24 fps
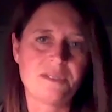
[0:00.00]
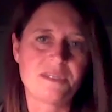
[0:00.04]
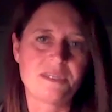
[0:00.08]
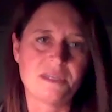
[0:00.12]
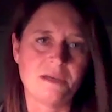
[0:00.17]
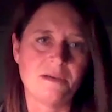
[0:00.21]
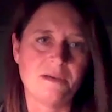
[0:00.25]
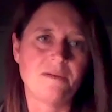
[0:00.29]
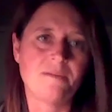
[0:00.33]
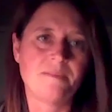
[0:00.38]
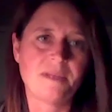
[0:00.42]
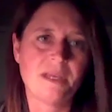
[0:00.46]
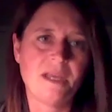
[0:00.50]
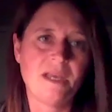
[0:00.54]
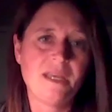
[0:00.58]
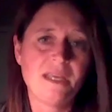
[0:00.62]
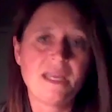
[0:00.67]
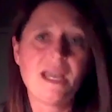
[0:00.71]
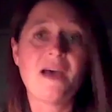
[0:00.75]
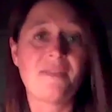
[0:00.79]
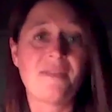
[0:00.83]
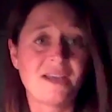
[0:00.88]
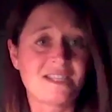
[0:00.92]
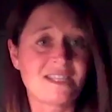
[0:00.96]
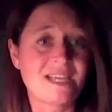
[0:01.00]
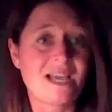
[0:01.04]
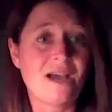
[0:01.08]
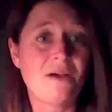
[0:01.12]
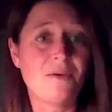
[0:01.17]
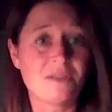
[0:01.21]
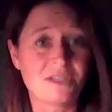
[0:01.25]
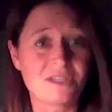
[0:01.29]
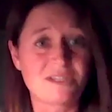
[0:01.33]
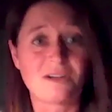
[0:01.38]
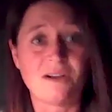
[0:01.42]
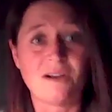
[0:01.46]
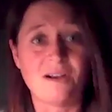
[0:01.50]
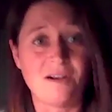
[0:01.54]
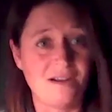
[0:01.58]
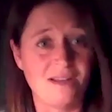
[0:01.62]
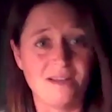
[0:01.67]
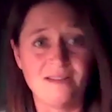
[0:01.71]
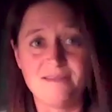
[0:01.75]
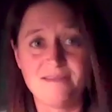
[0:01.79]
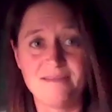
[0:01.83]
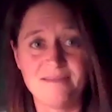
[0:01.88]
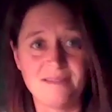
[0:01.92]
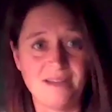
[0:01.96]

So yeah, that's how it started.